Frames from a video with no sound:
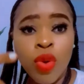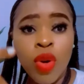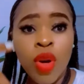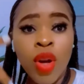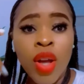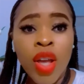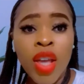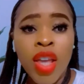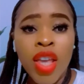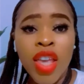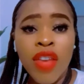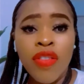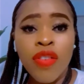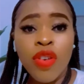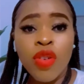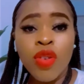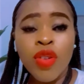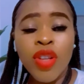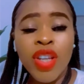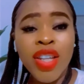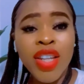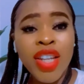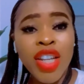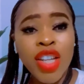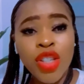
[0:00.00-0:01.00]
If you're
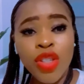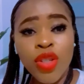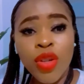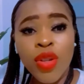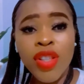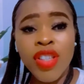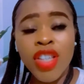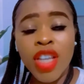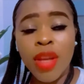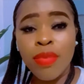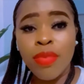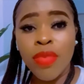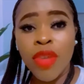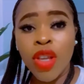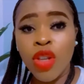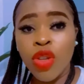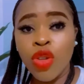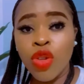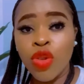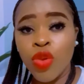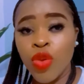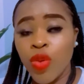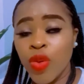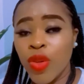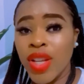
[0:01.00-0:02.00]
looking at short term, then you
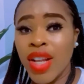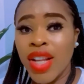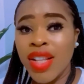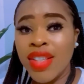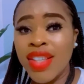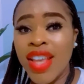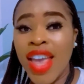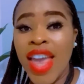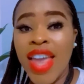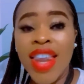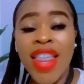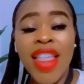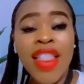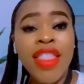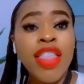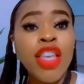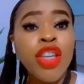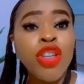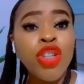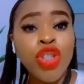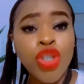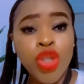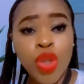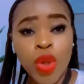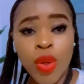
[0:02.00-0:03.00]
know that anything
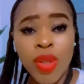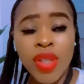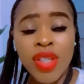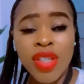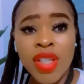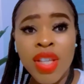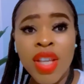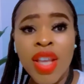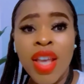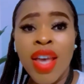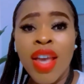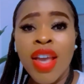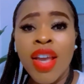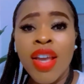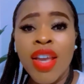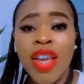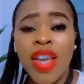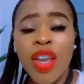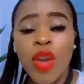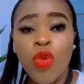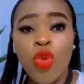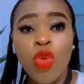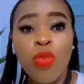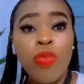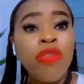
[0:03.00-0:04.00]
short
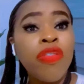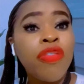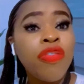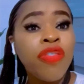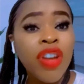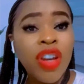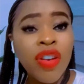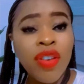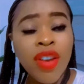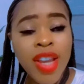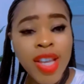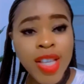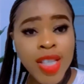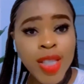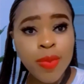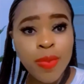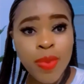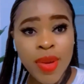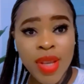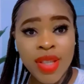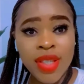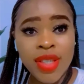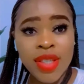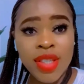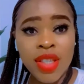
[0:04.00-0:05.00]
will be very
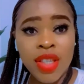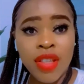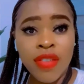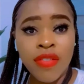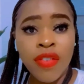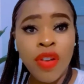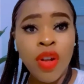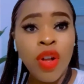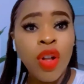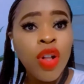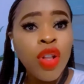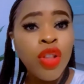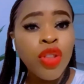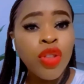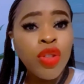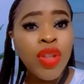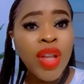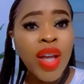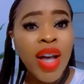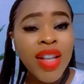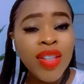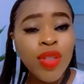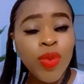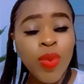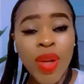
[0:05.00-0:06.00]
expensive,
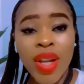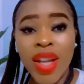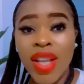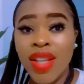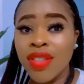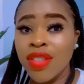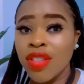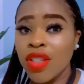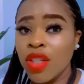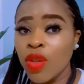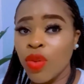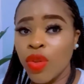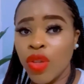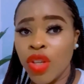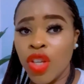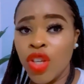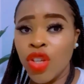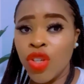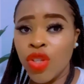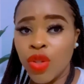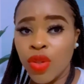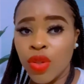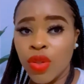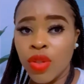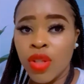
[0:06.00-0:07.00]
as well as the
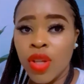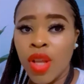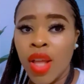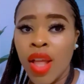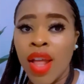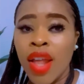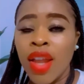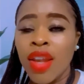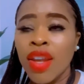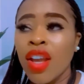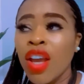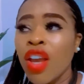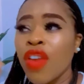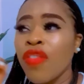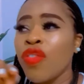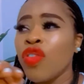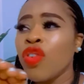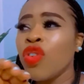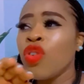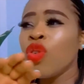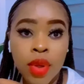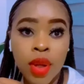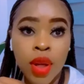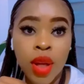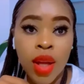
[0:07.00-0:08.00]
location. Now, if you're
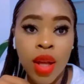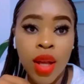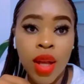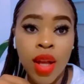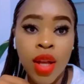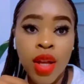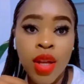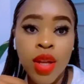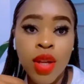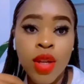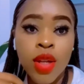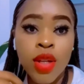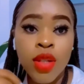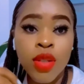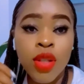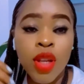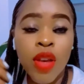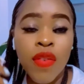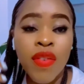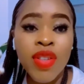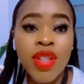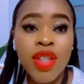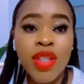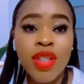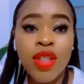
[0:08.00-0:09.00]
looking, so if
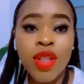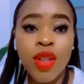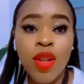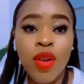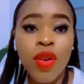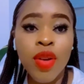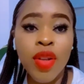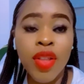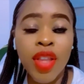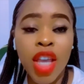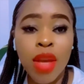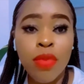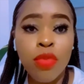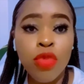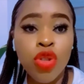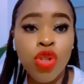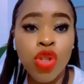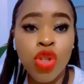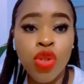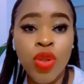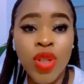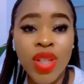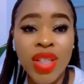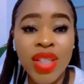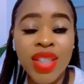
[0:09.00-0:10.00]
it is long term, you should
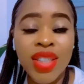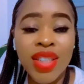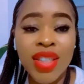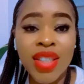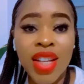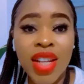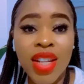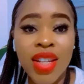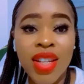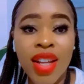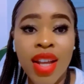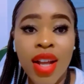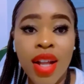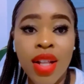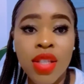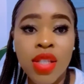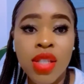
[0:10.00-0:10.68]
understand that